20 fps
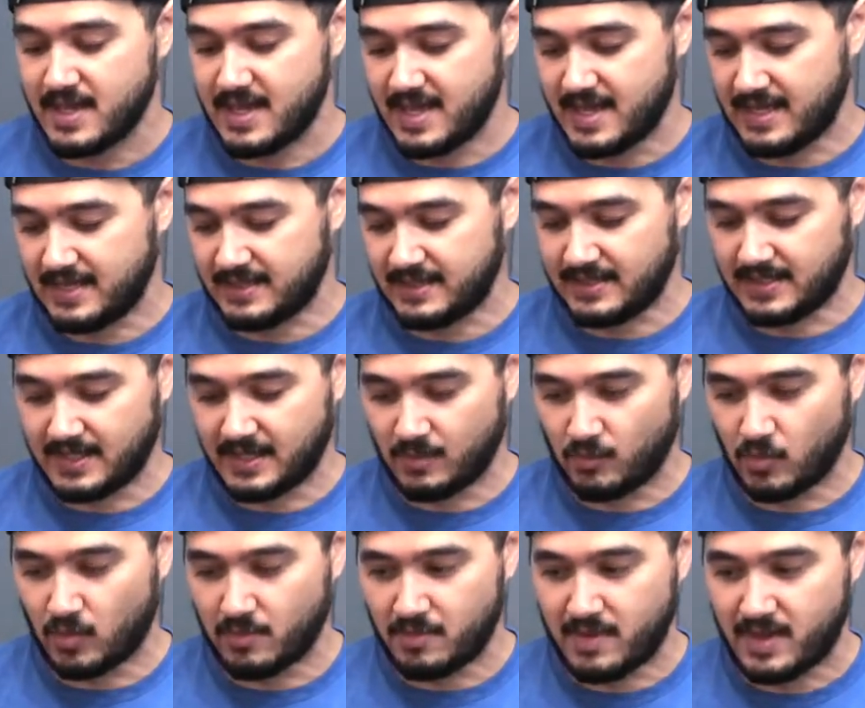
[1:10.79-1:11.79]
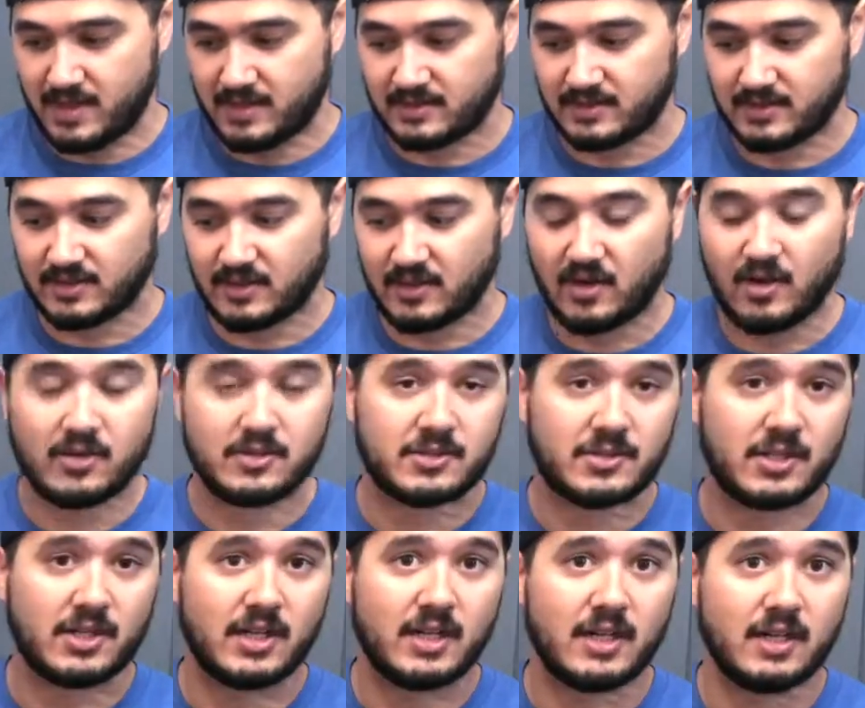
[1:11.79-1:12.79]
And what makes
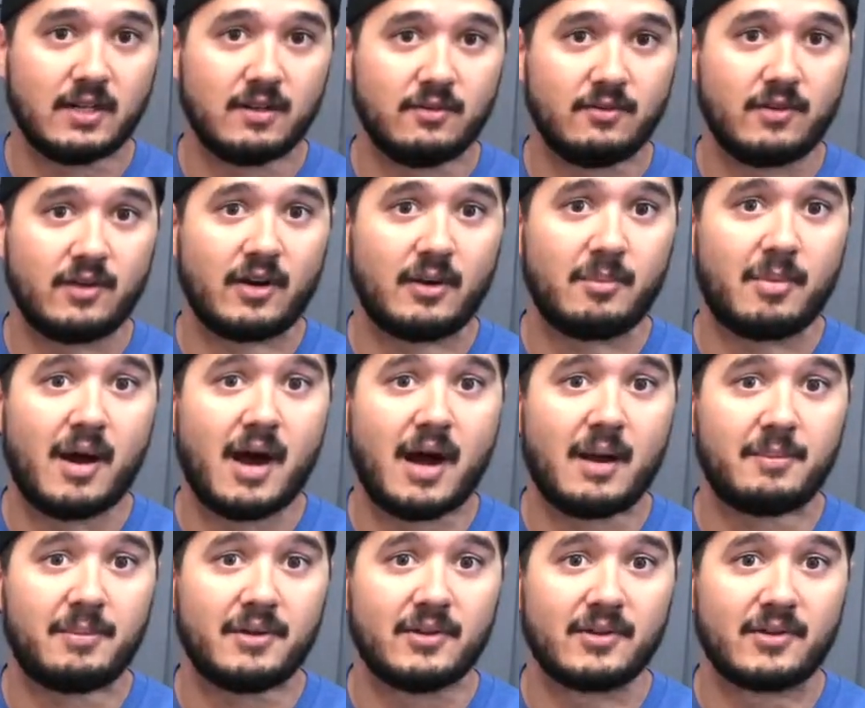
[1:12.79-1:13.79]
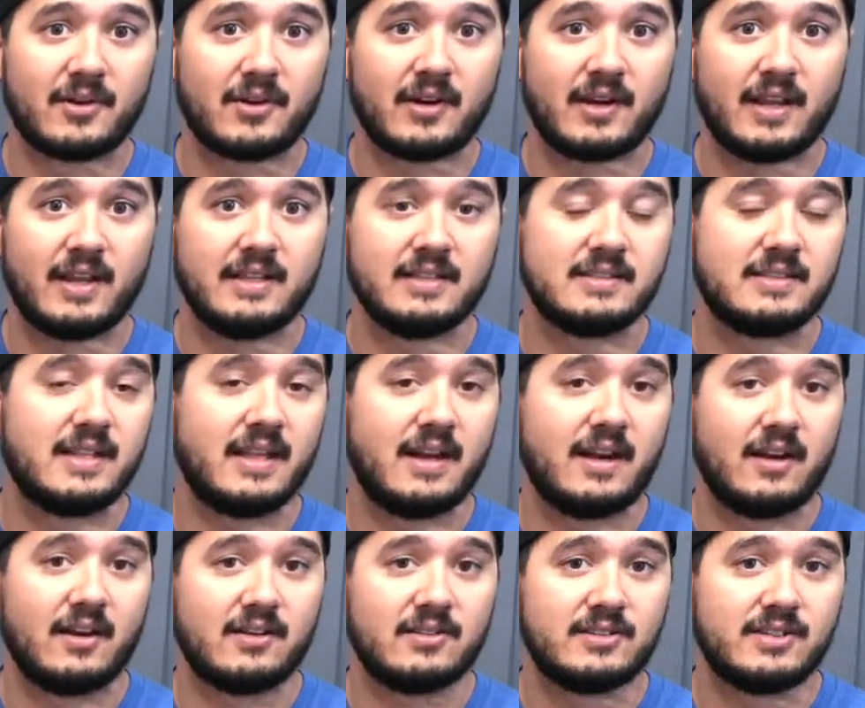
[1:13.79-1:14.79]
Altra very popular is
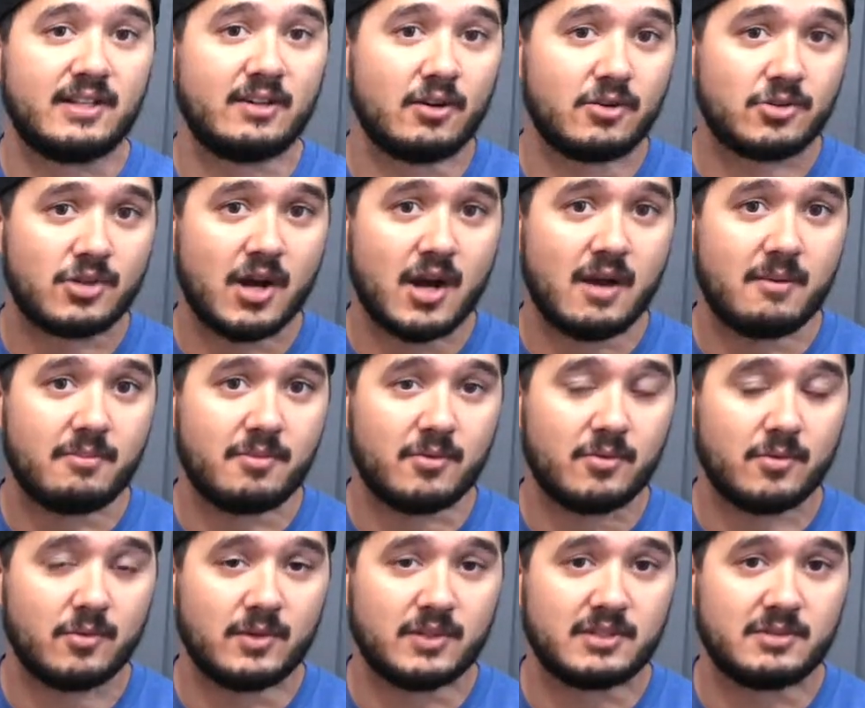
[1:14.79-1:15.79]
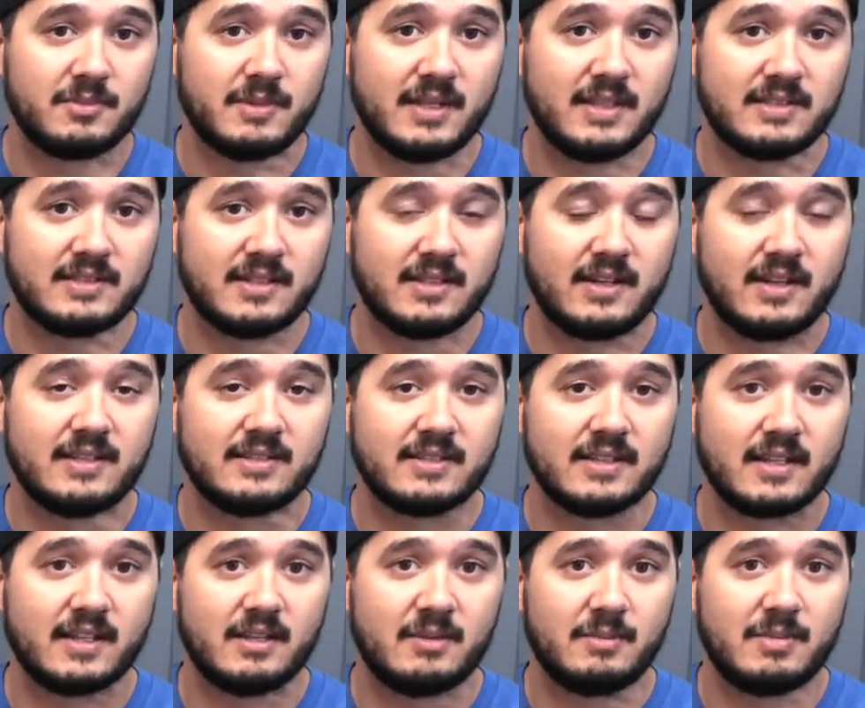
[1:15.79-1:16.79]
their zero drop, which means there
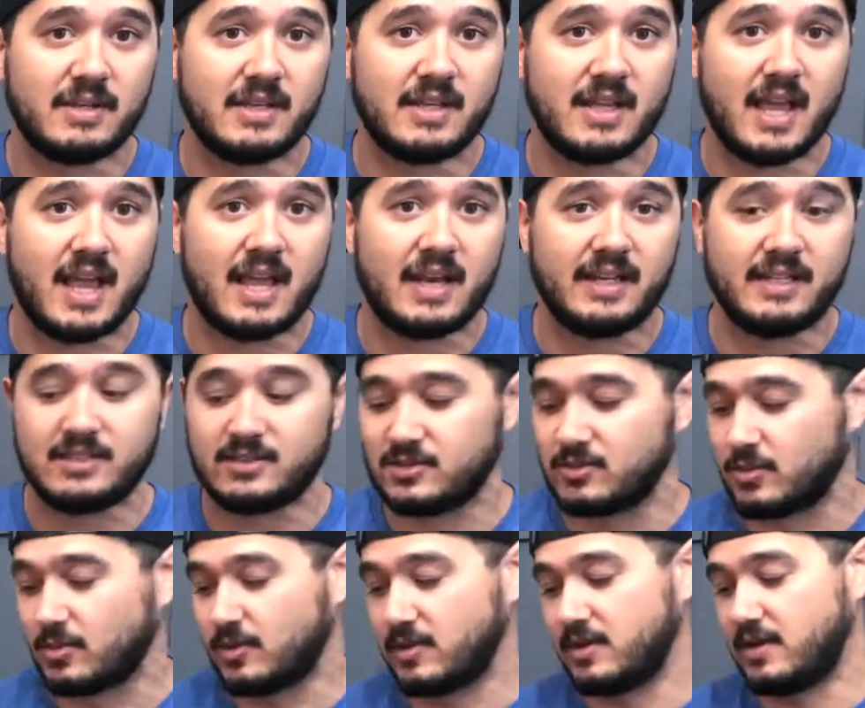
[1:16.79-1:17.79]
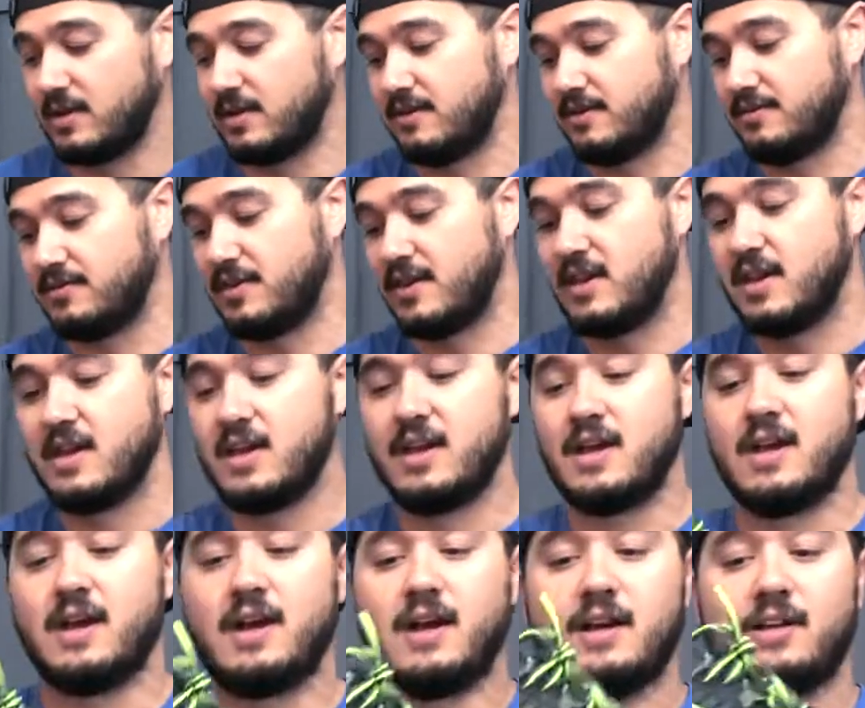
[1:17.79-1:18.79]
isn't going to be any sort of
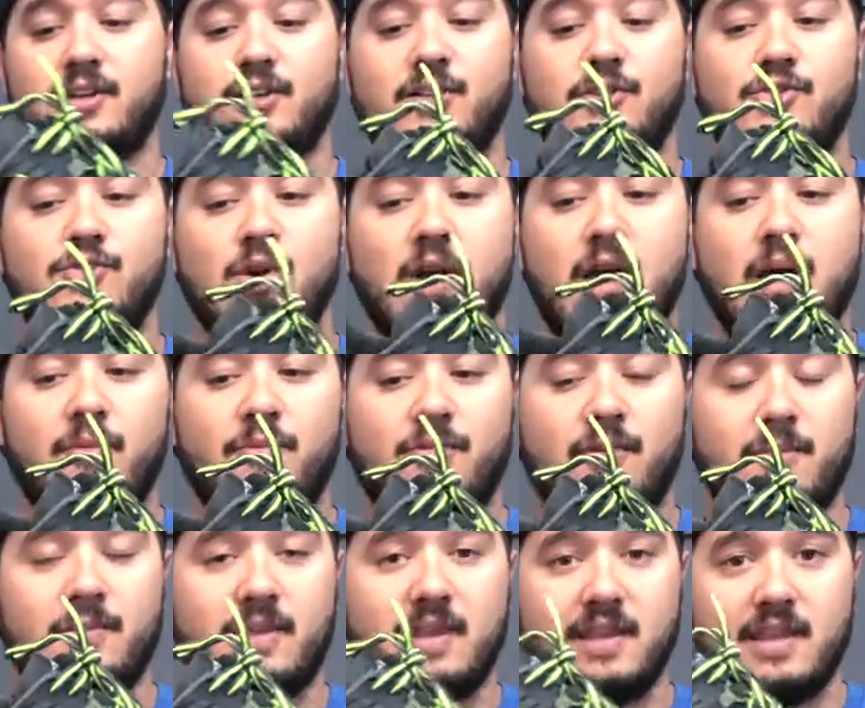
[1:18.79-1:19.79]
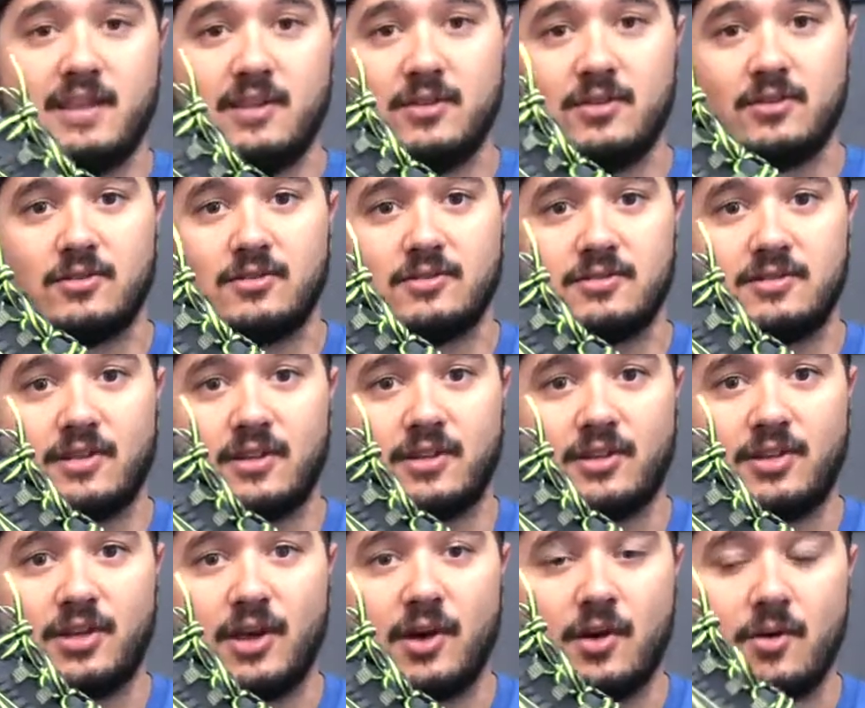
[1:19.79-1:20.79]
you drop from the heel to
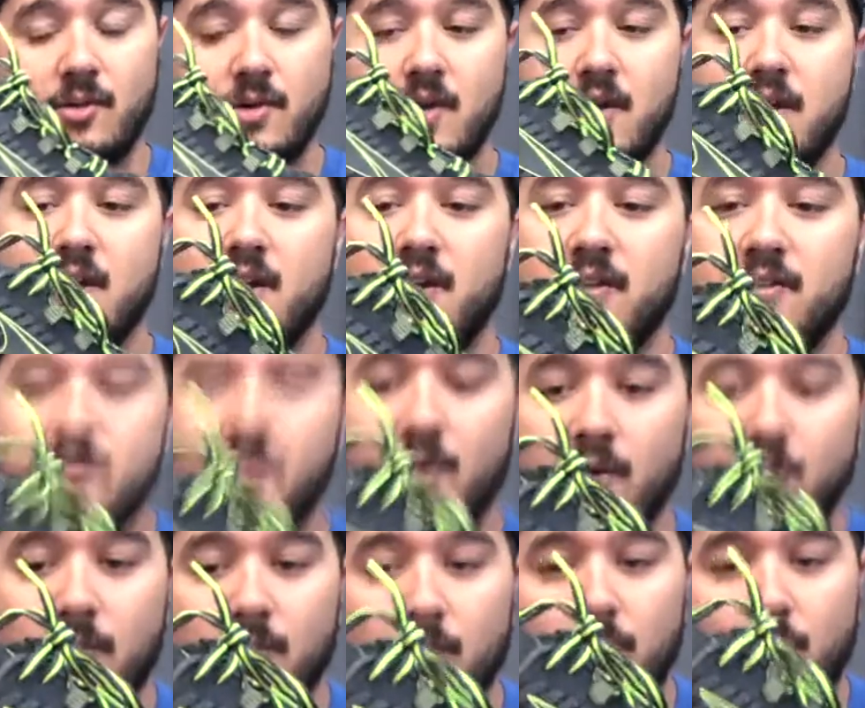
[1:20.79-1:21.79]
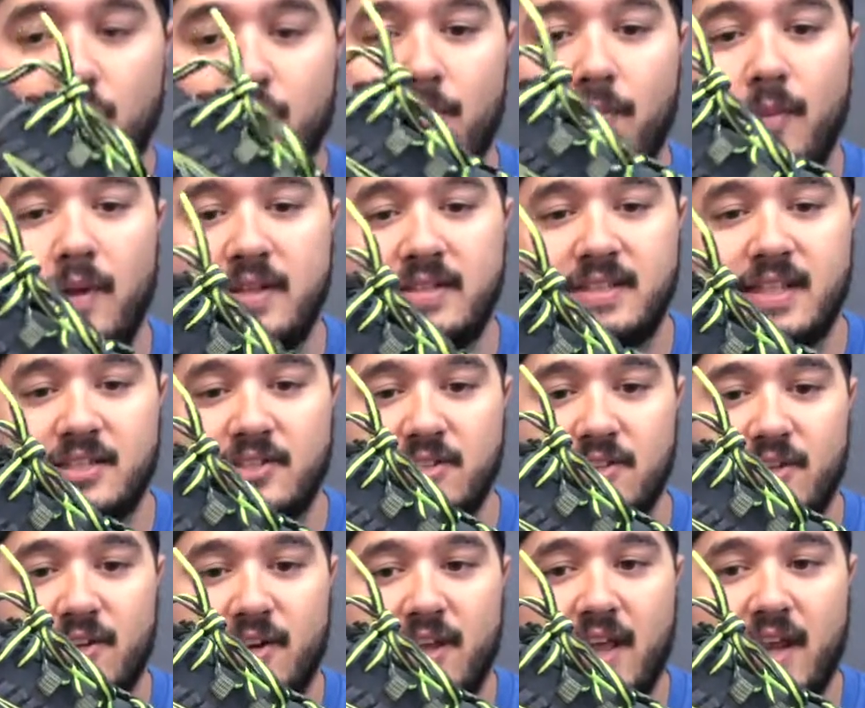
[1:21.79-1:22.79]
the toe. So
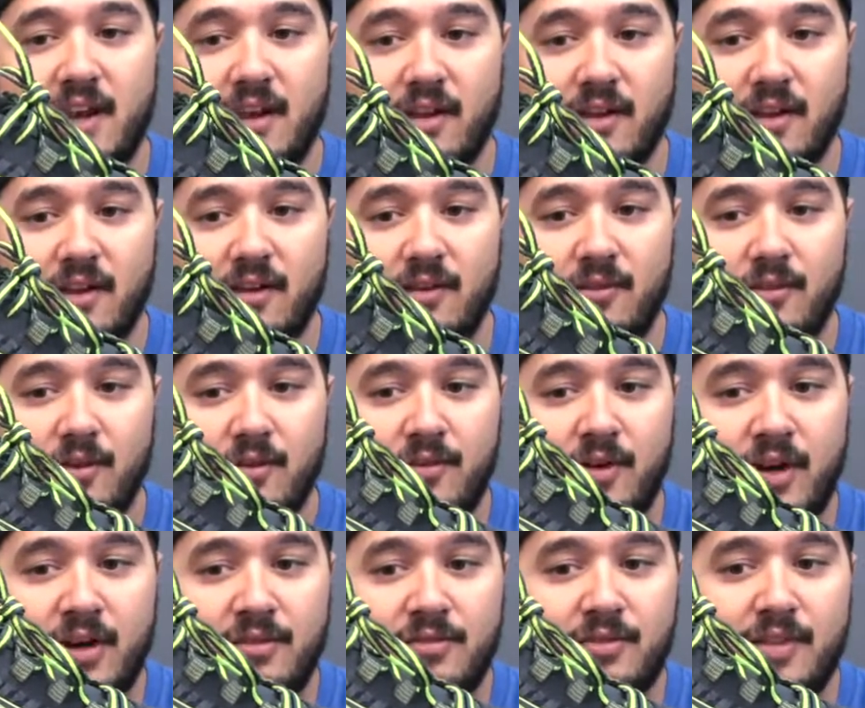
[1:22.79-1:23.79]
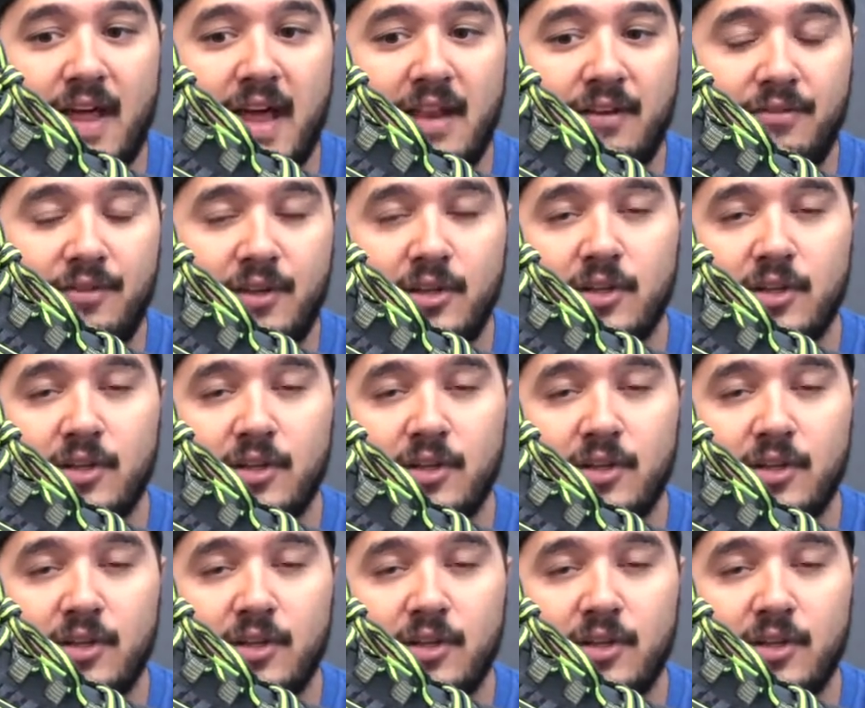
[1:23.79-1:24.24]
essentially you're getting a very flat